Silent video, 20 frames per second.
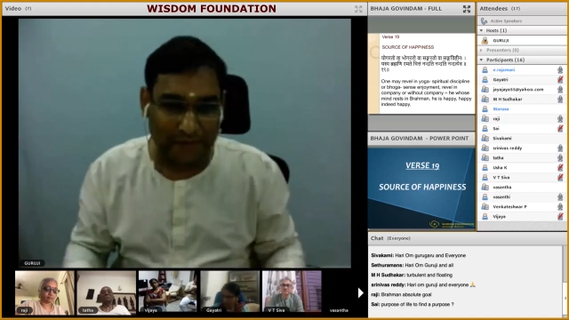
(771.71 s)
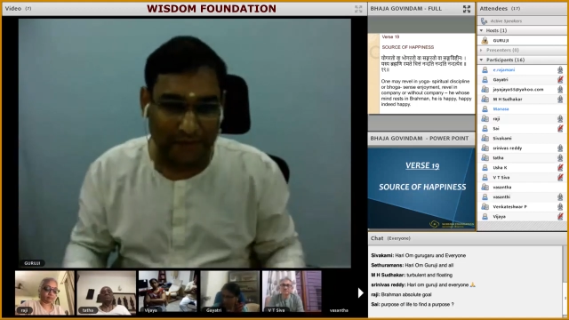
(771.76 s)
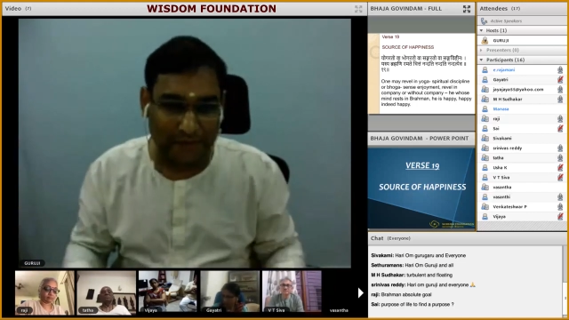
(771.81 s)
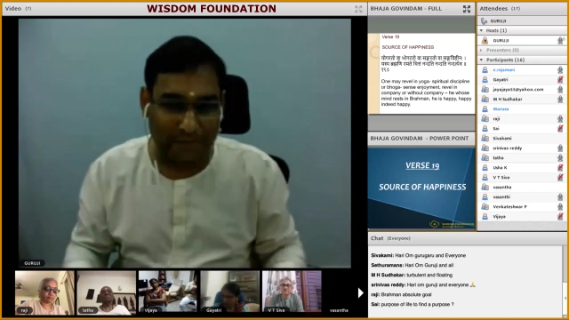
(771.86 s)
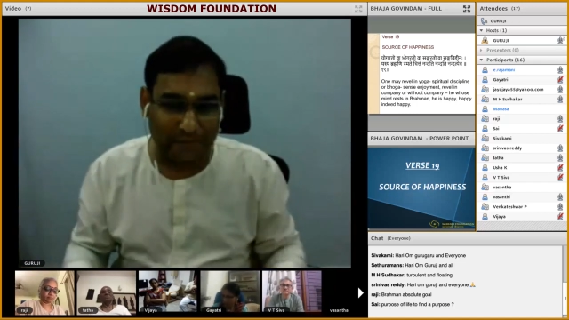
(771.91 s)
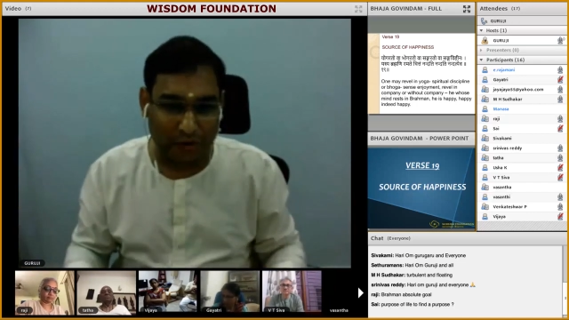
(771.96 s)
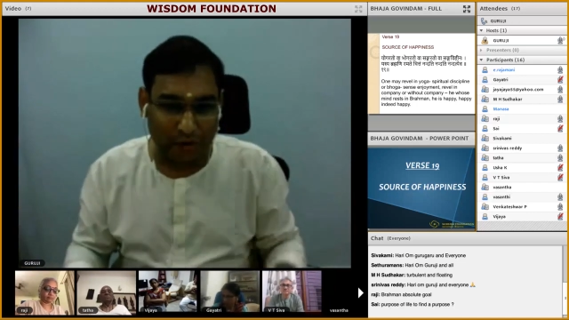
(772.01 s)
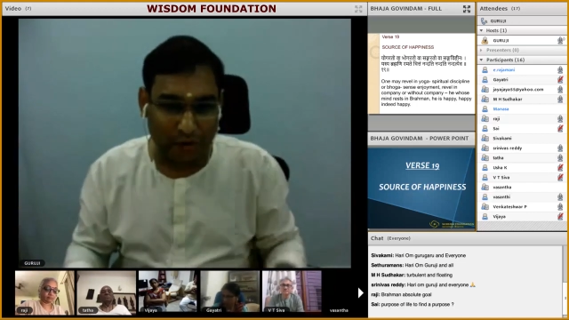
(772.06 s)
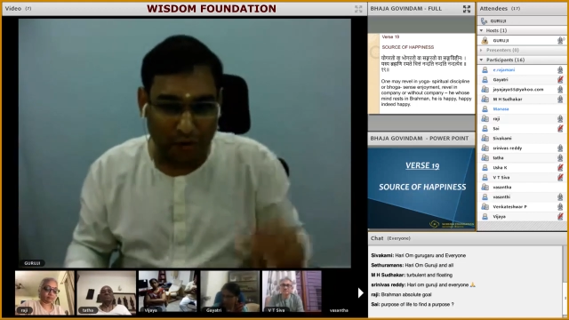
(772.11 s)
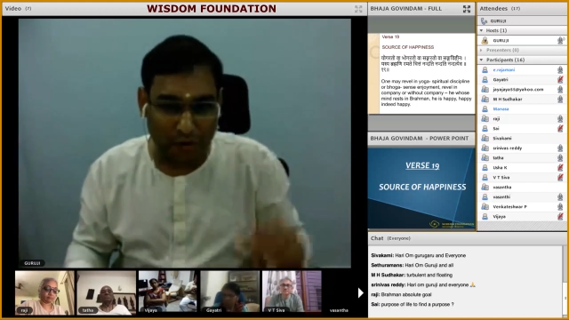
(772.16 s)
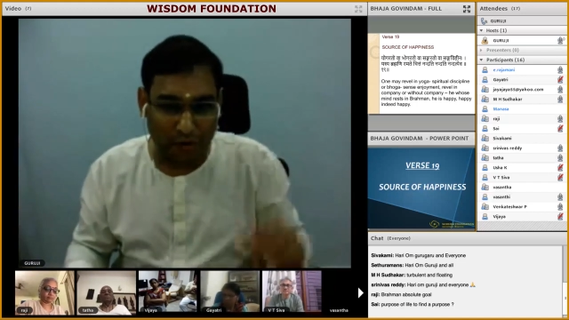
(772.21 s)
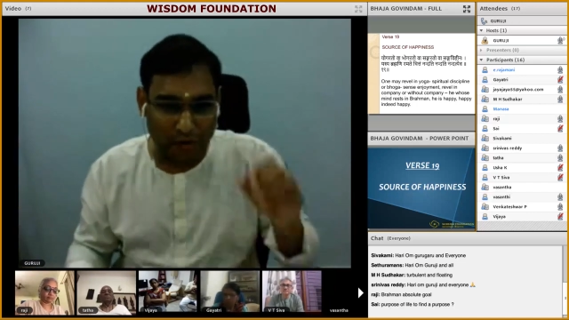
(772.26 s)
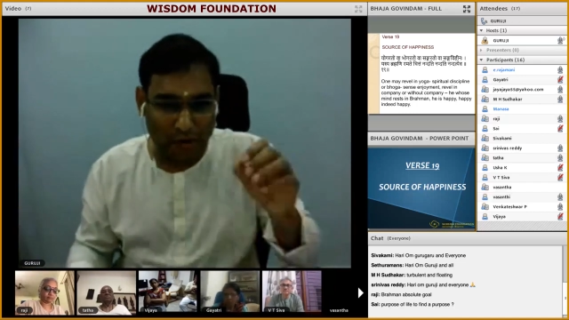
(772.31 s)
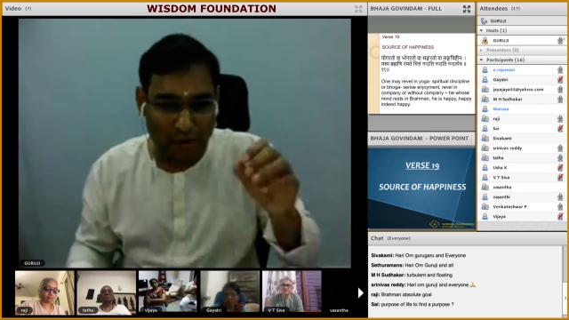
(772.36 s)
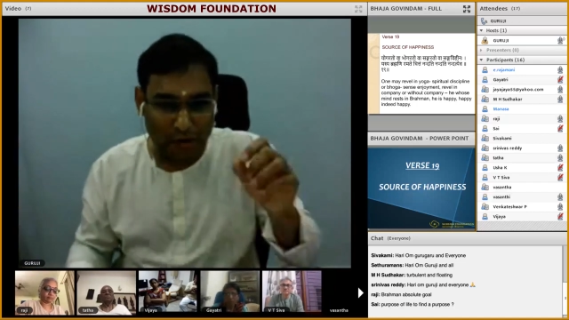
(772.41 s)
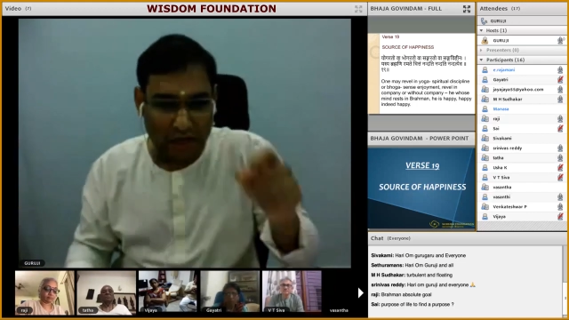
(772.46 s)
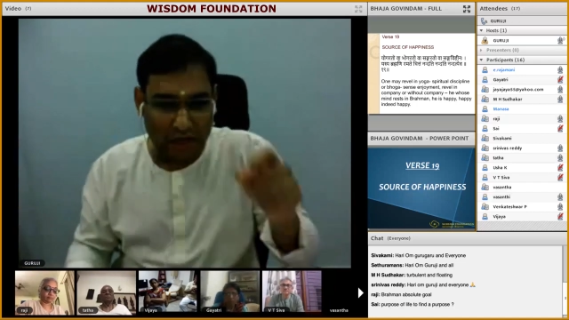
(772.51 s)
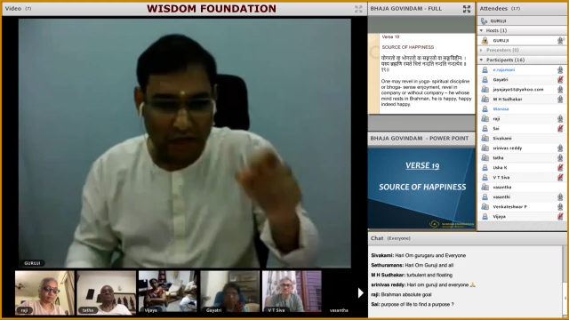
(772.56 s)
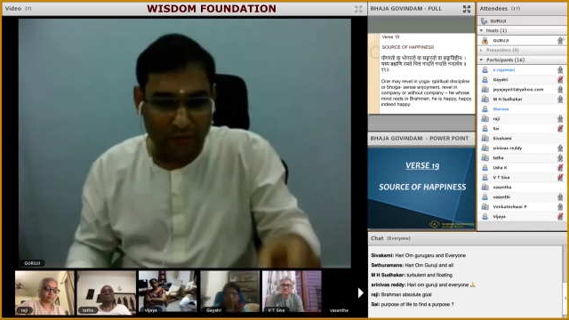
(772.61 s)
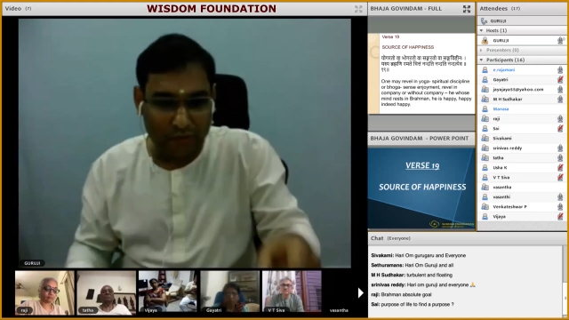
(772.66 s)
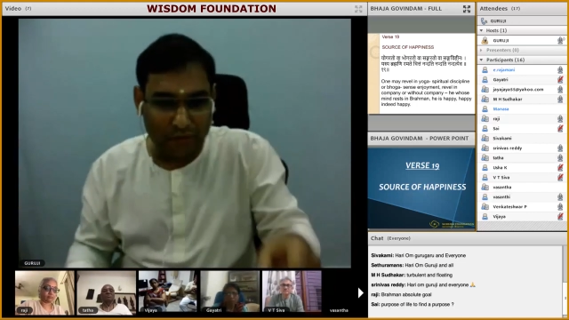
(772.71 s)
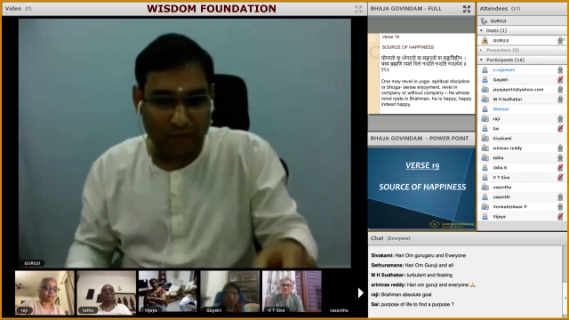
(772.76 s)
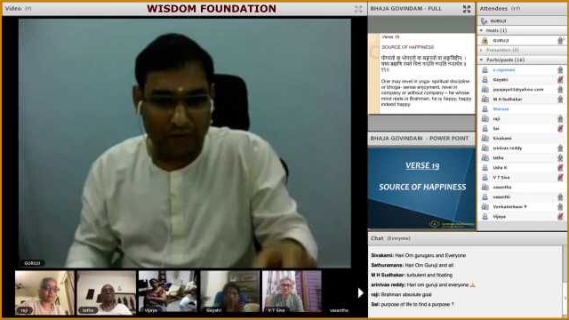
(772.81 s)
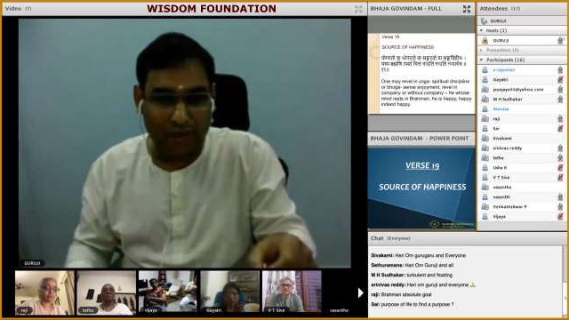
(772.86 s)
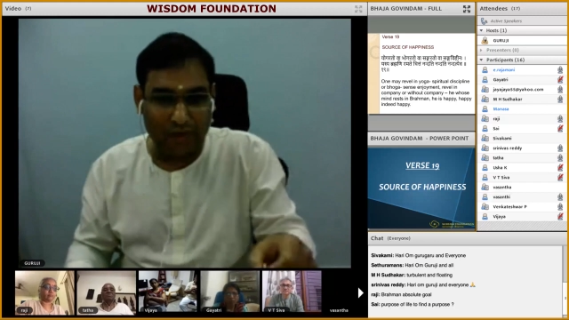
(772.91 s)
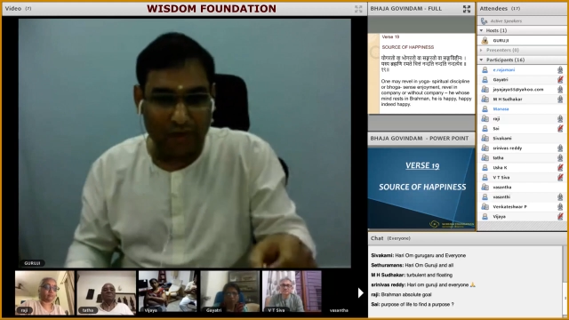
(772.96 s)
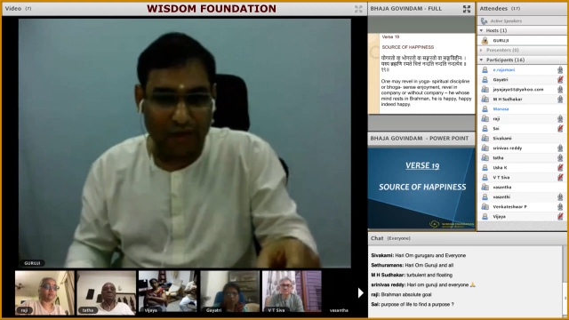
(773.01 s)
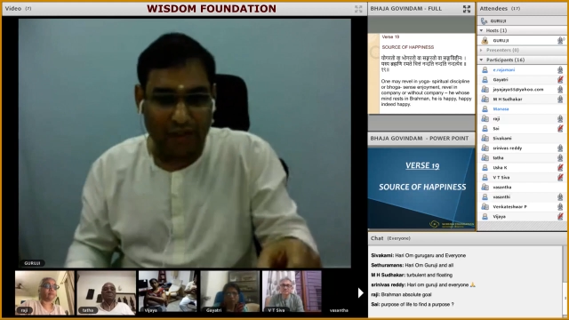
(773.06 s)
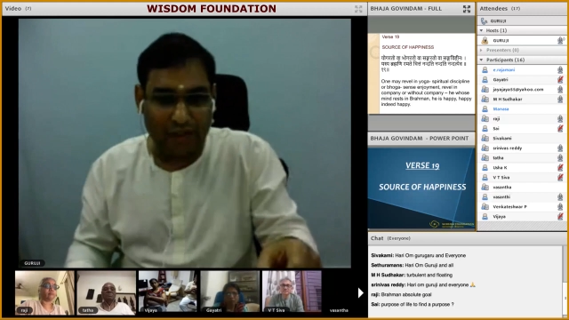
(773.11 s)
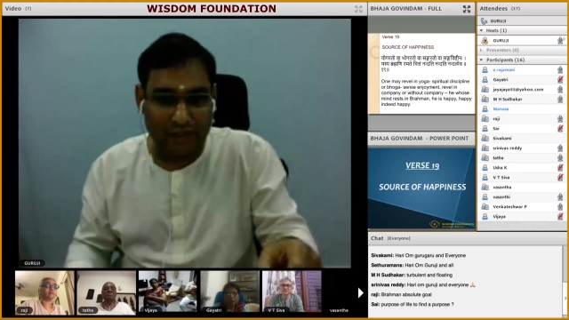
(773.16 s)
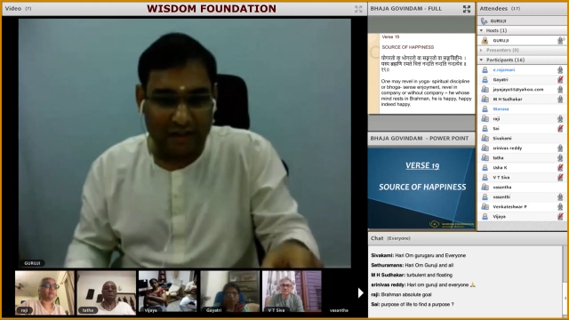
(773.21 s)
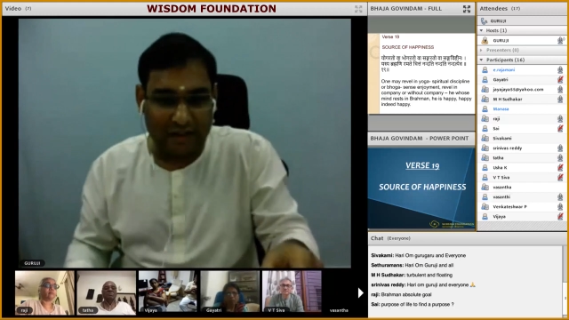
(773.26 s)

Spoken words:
You don't go down to the